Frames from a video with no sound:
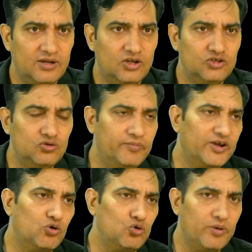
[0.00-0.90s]
you may
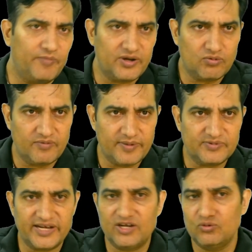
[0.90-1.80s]
go to a particular
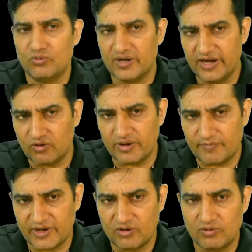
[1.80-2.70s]
website, you click on a
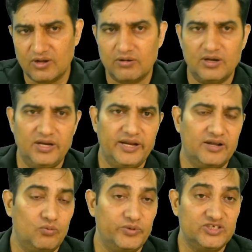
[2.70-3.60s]
particular link
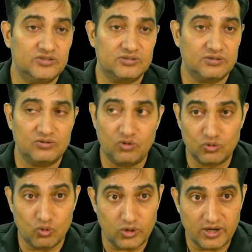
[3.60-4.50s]
which is not
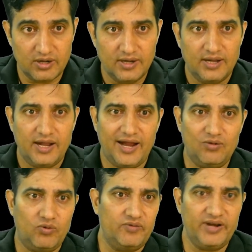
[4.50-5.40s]
good, and
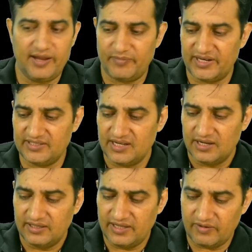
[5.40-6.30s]
what will happen is,
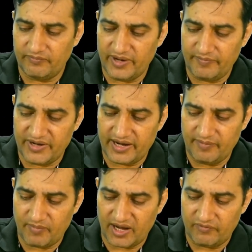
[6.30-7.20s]
there may be a
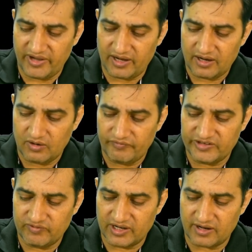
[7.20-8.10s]
malware which
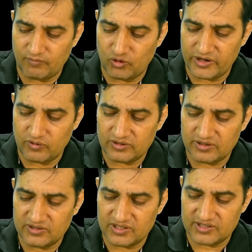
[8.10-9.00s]
will come on your
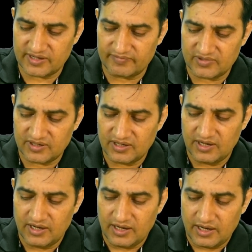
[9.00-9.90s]
system.
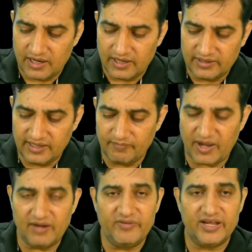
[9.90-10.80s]
The
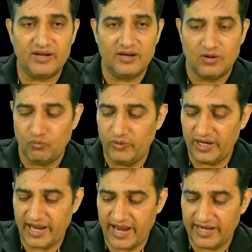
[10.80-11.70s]
malware will
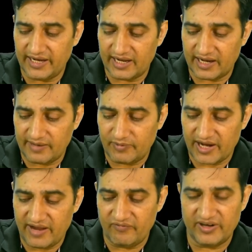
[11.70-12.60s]
encrypt
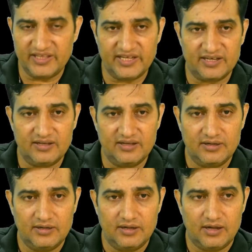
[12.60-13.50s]
everything
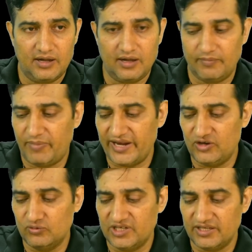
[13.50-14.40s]
by
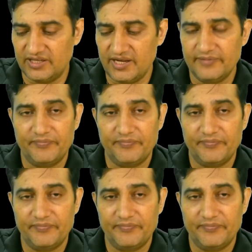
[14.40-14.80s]
using the